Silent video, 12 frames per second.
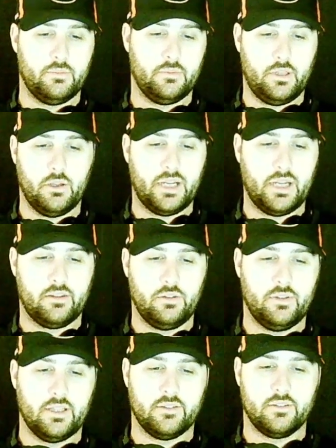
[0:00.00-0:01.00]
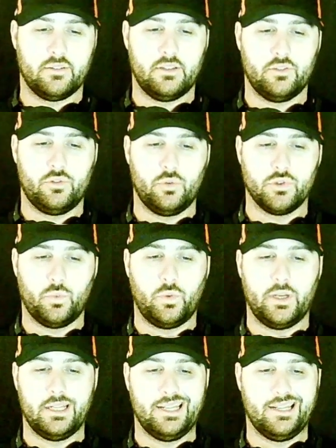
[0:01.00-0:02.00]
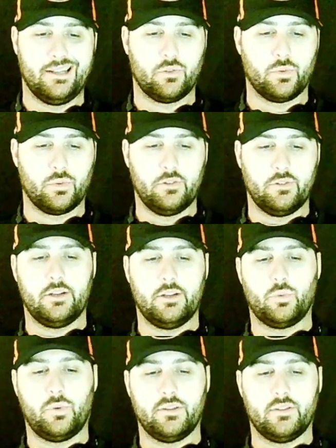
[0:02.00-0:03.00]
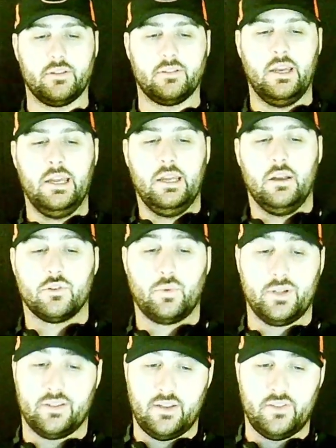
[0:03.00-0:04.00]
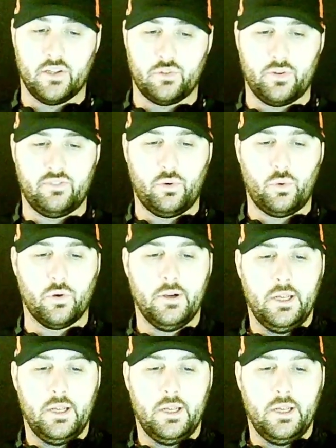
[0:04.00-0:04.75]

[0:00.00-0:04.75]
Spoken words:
Go back to 2006, Georgia winning in a thriller there, 27-24.